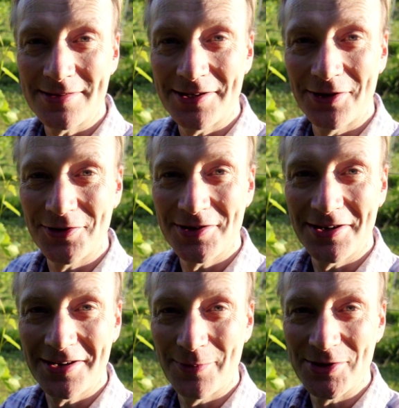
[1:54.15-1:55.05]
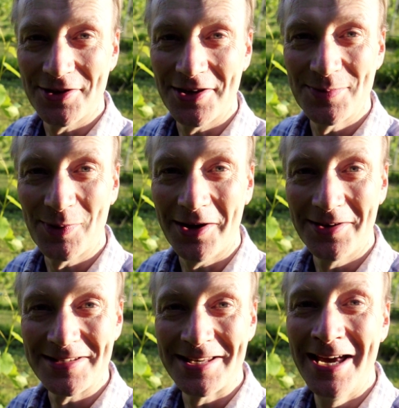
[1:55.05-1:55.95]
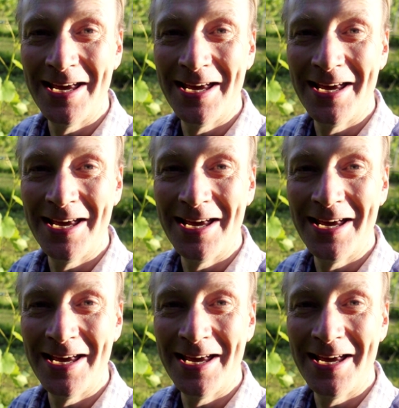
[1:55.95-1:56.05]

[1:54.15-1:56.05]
They don't come as nice plants.